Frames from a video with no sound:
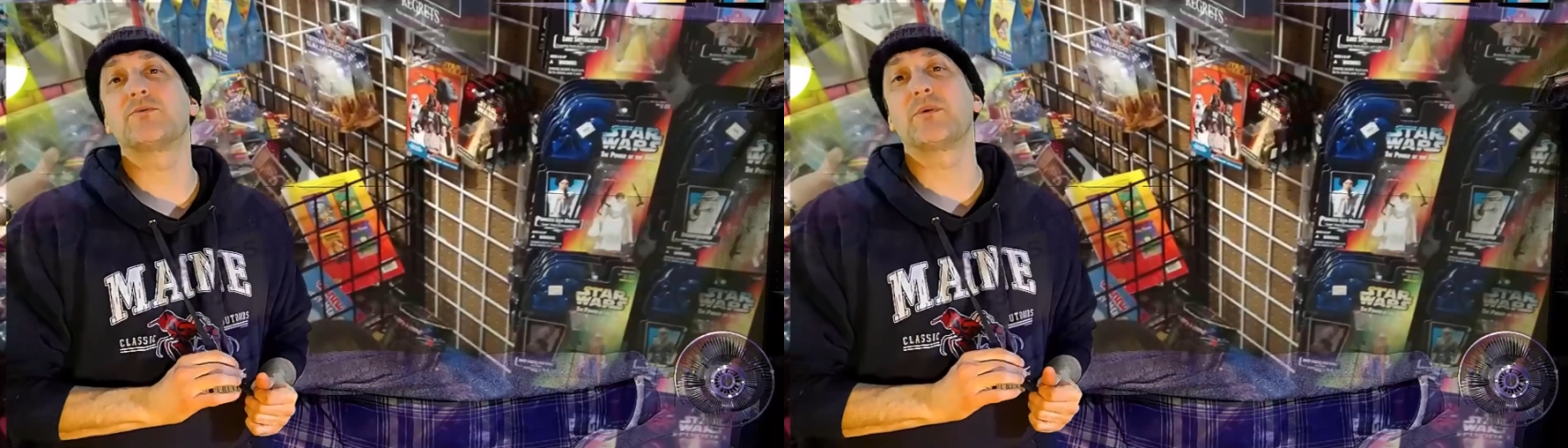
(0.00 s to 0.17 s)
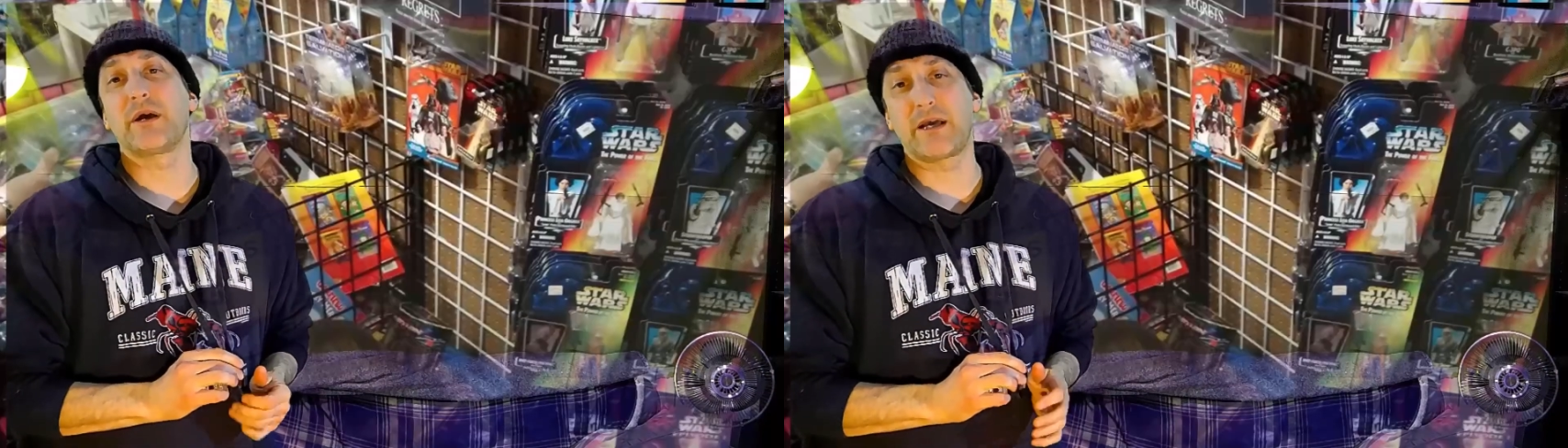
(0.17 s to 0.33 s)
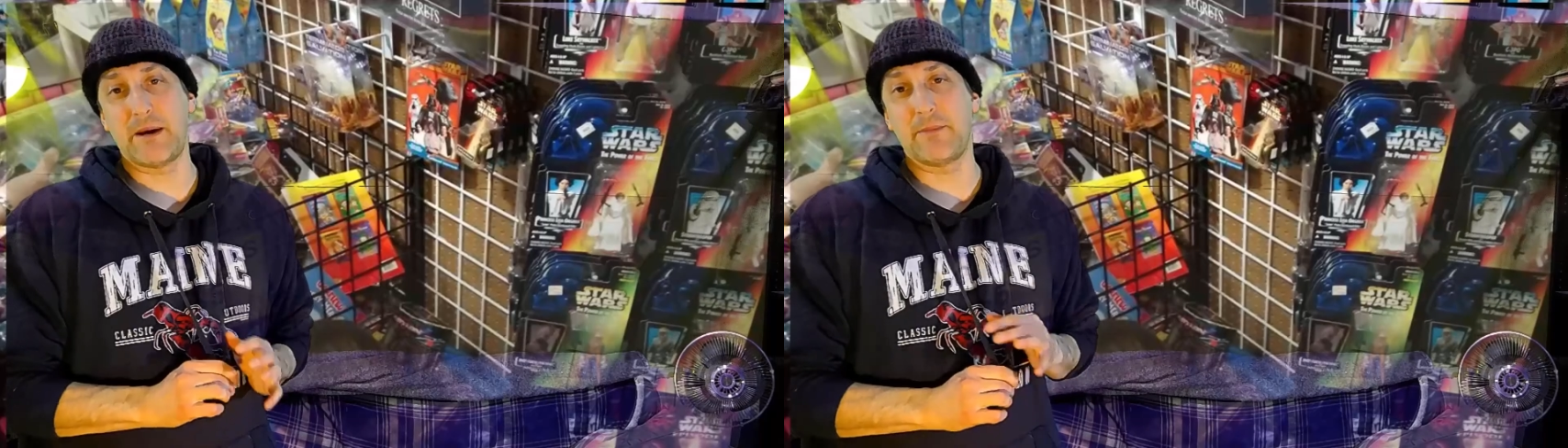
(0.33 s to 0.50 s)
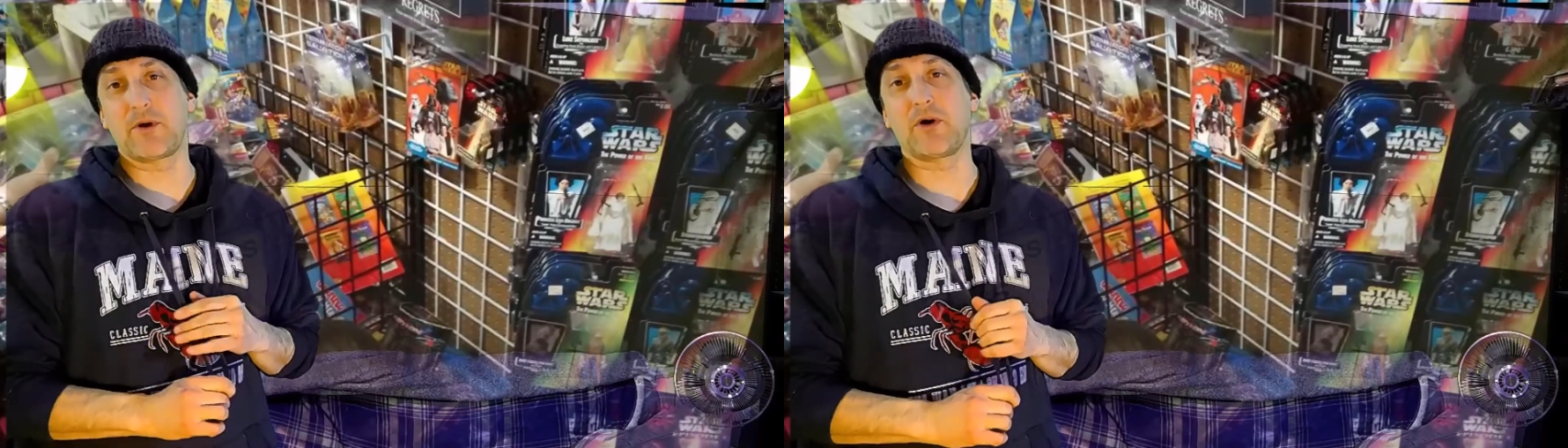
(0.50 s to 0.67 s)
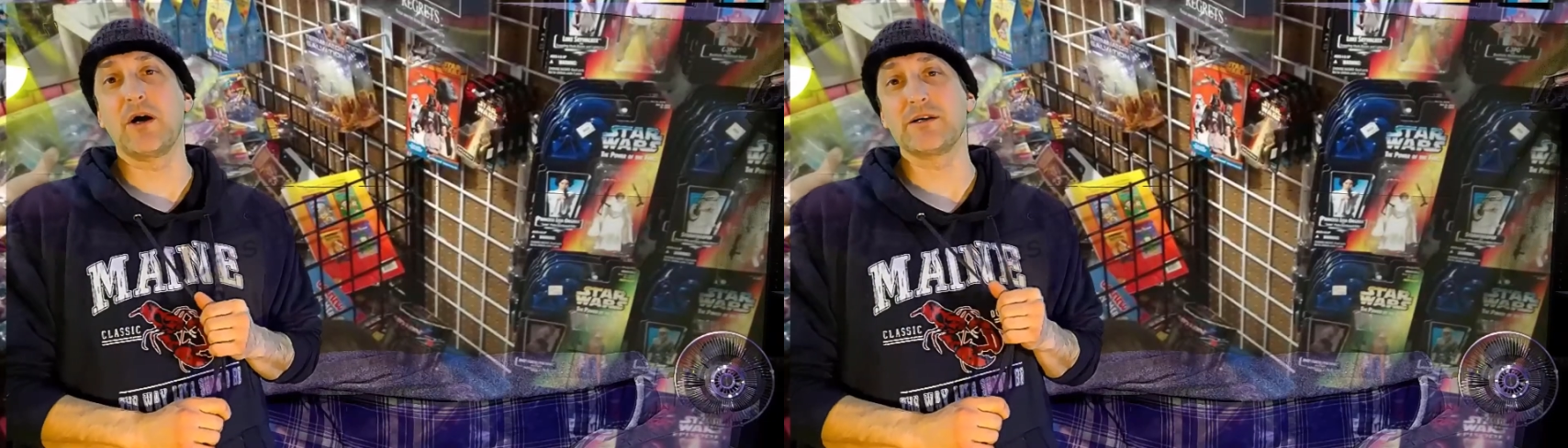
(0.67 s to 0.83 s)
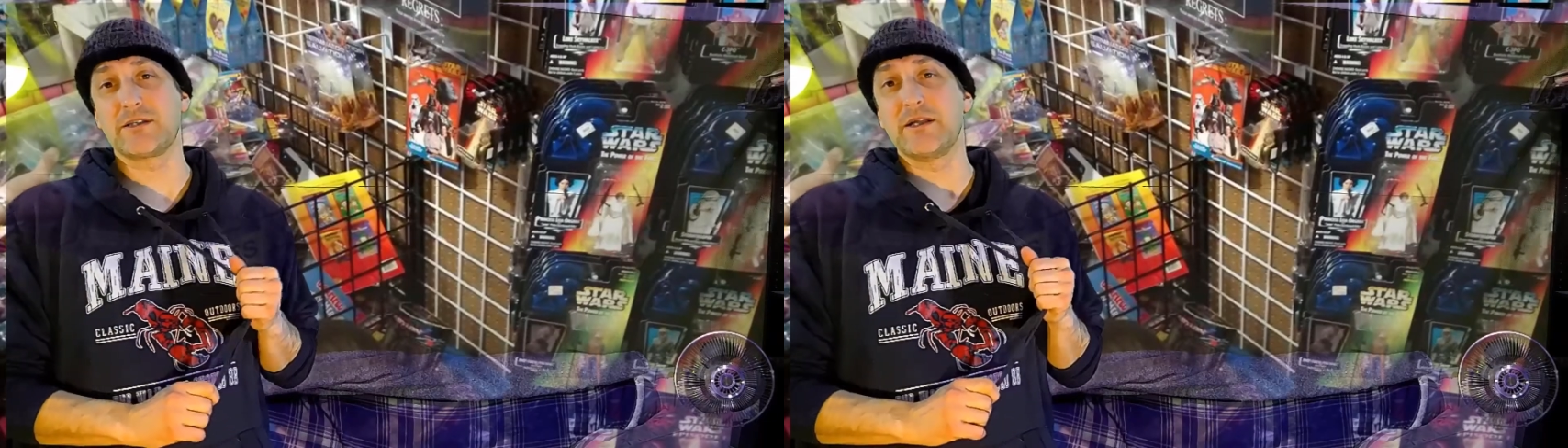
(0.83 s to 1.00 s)
when I came
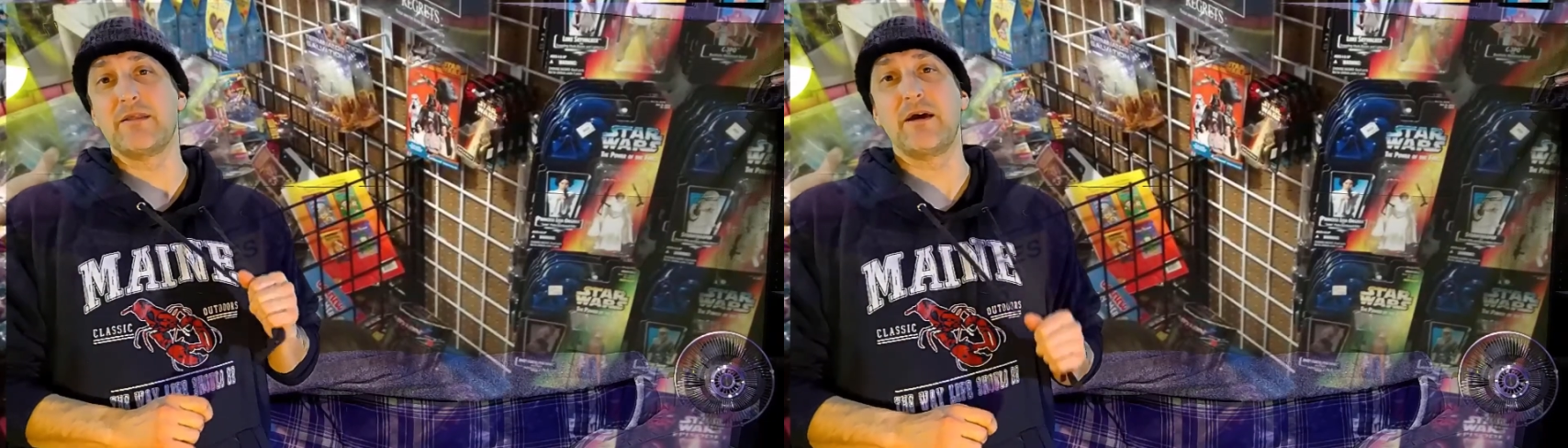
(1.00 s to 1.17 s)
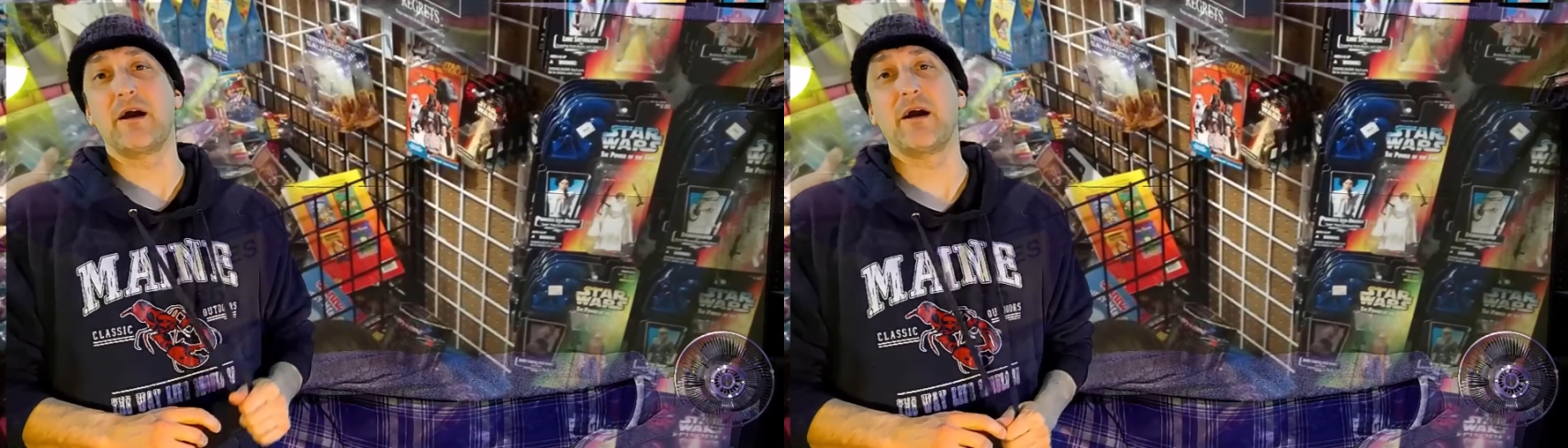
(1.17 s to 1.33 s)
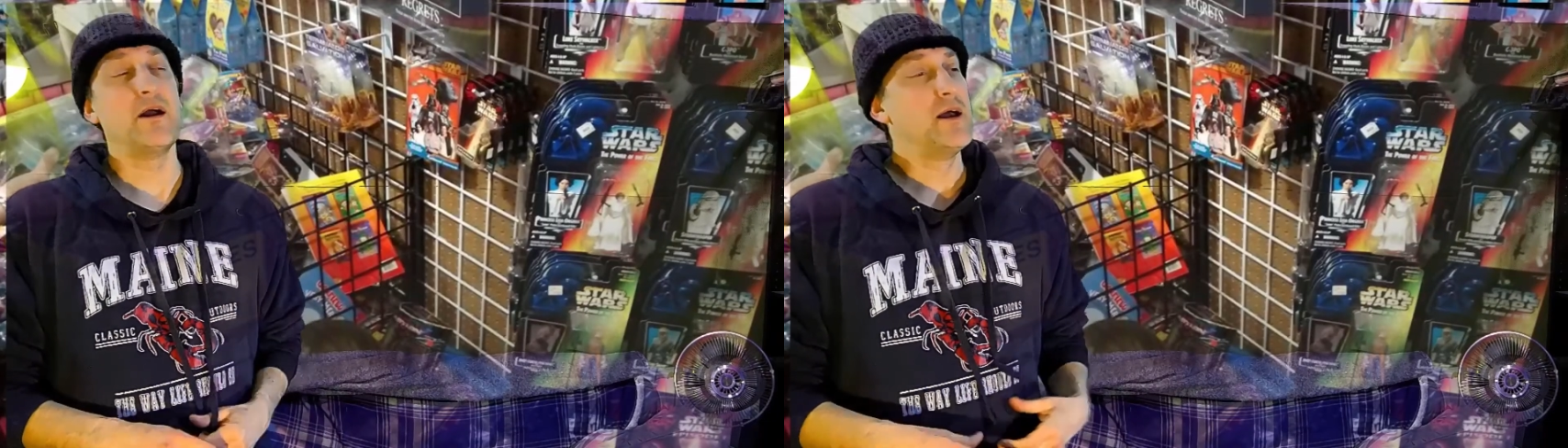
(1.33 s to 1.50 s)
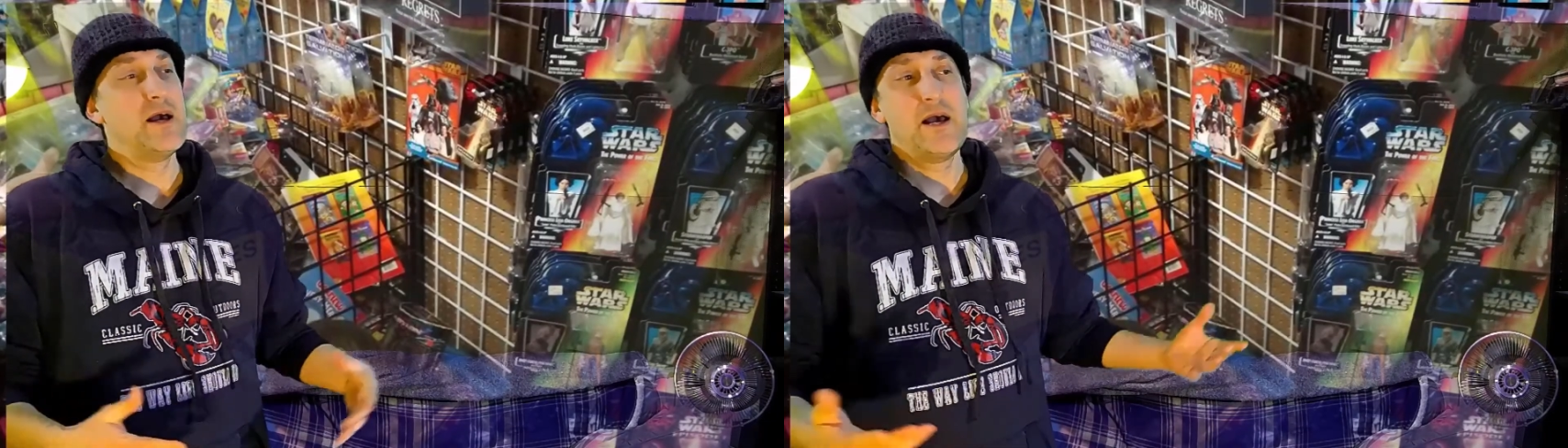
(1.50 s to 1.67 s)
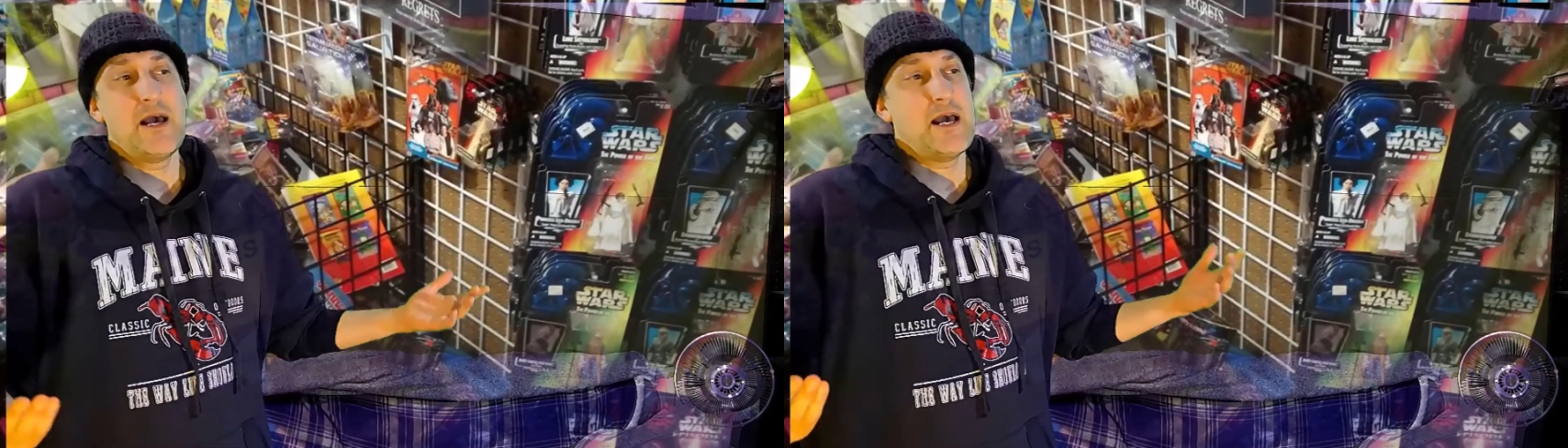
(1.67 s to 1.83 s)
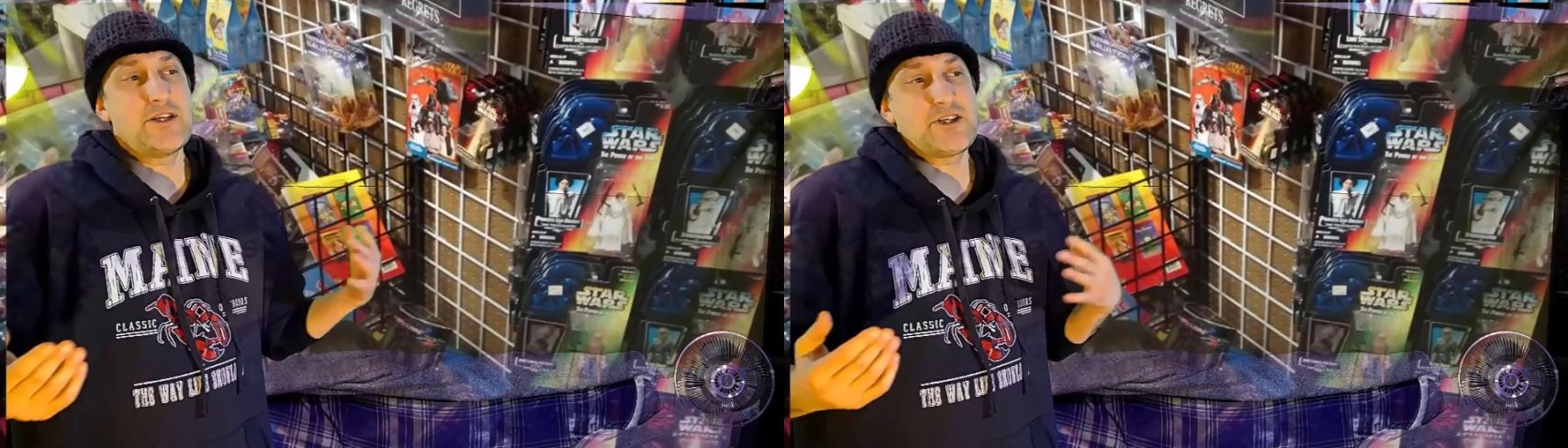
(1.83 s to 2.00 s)
across it there.
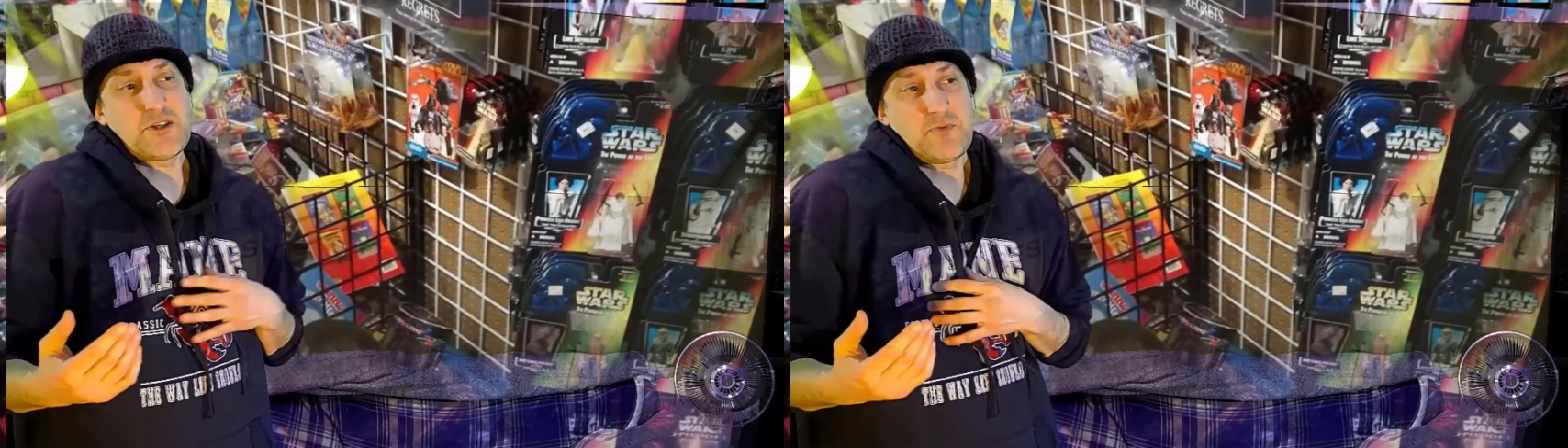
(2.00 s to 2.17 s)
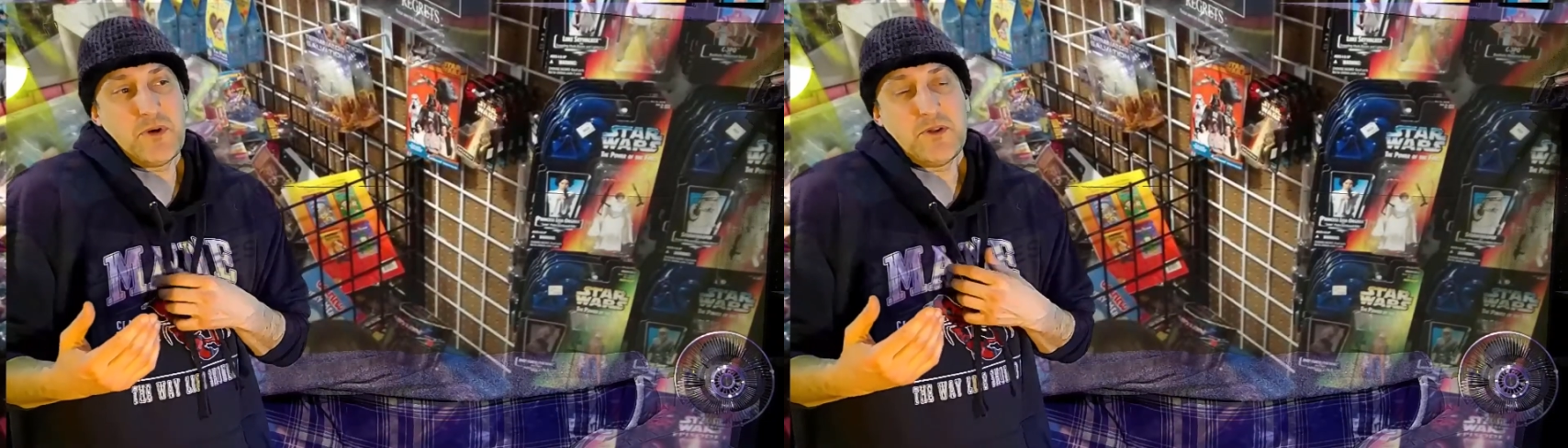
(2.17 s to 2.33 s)
It's just one of